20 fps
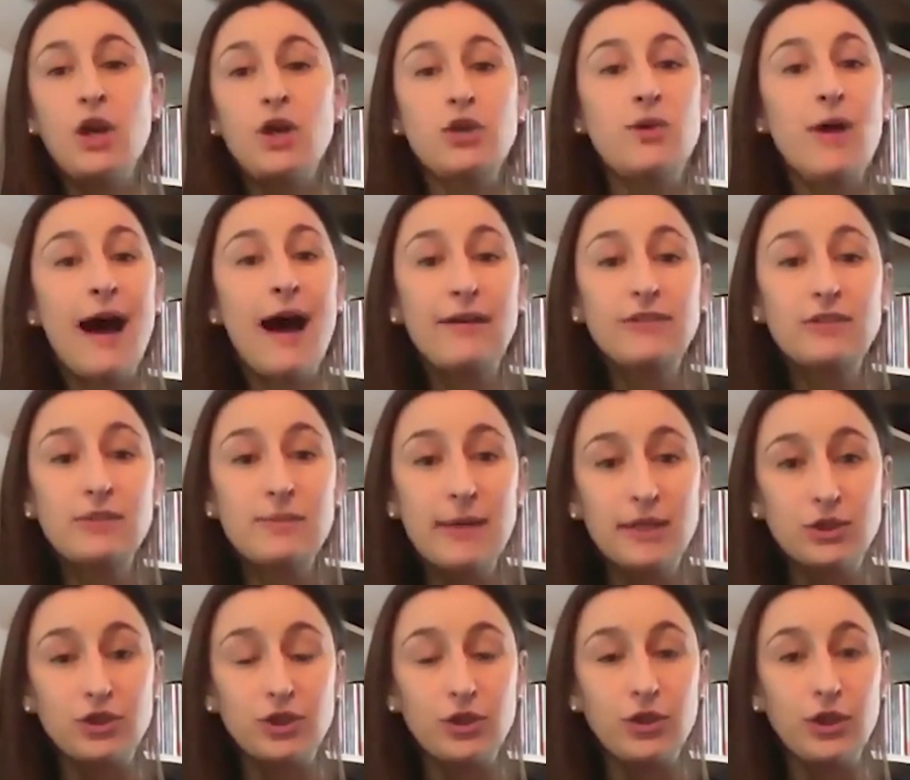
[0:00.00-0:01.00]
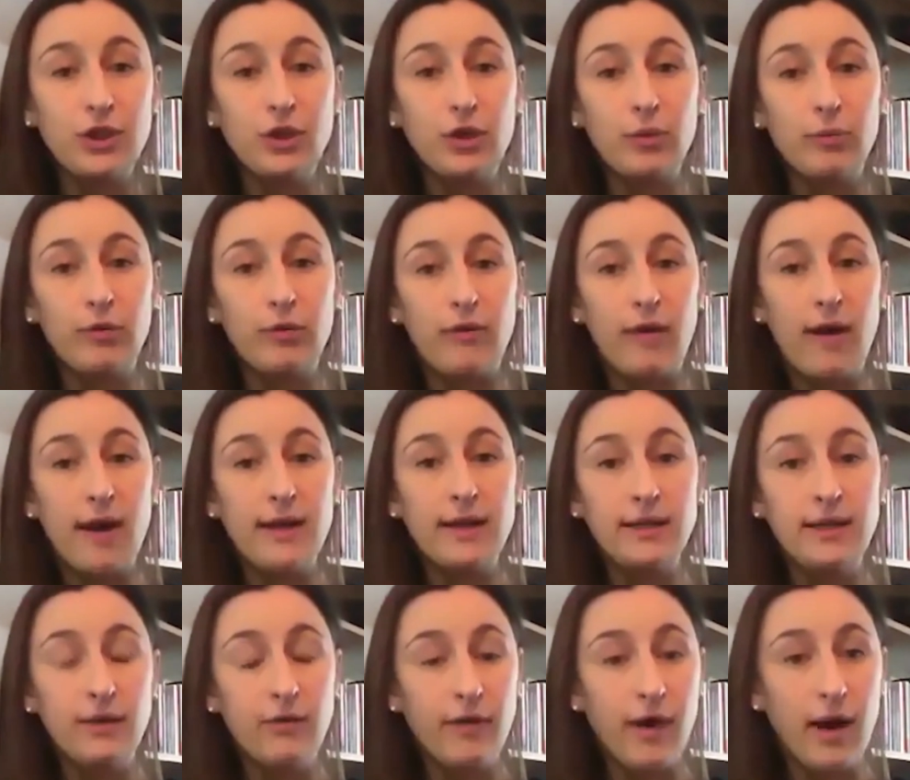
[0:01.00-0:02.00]
You have to make sure that you're
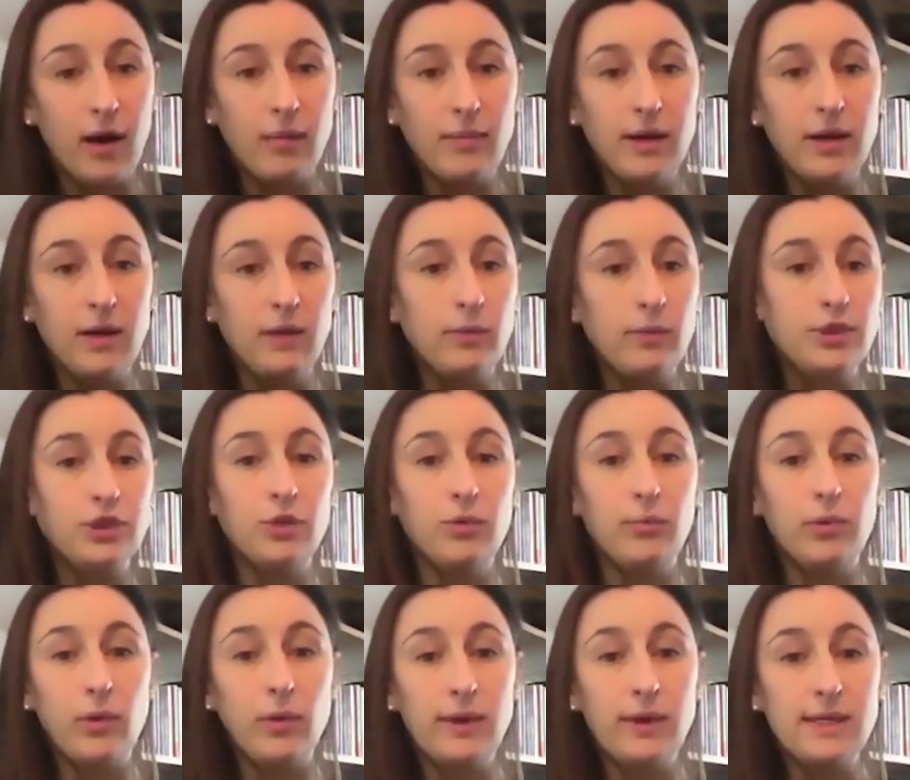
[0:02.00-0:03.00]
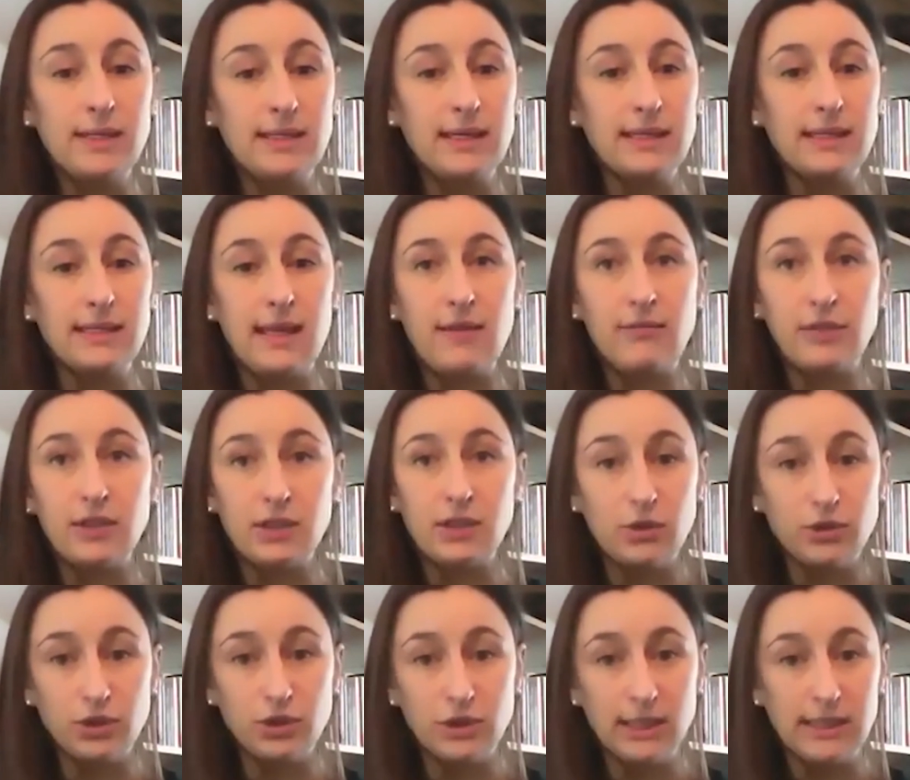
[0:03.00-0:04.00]
providing an environment in which your employees can safely
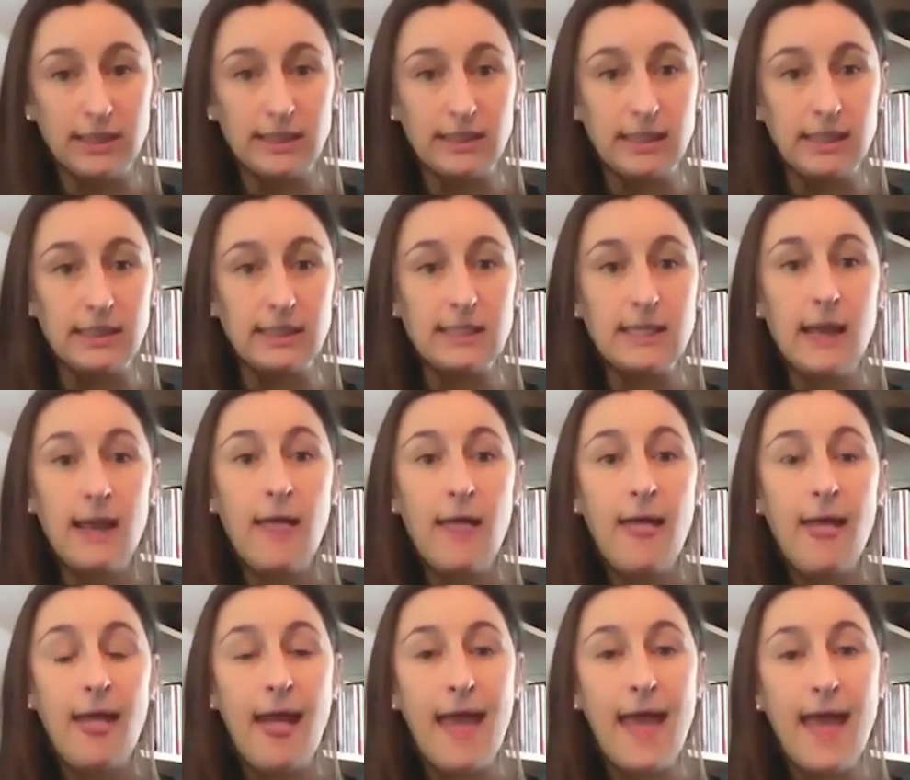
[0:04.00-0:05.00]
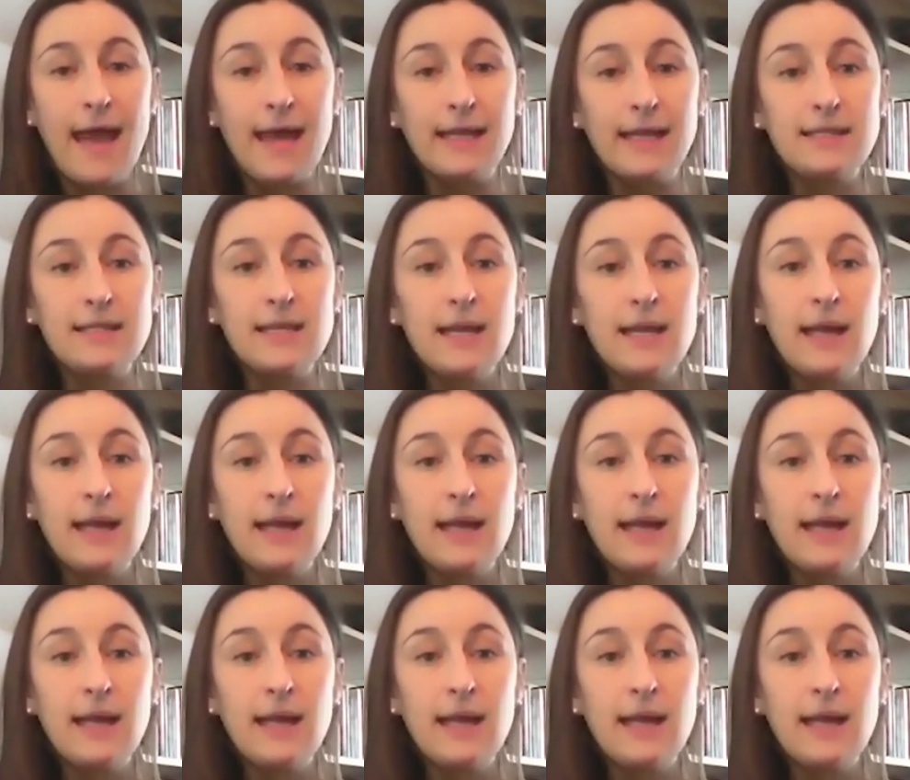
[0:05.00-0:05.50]
social distance. And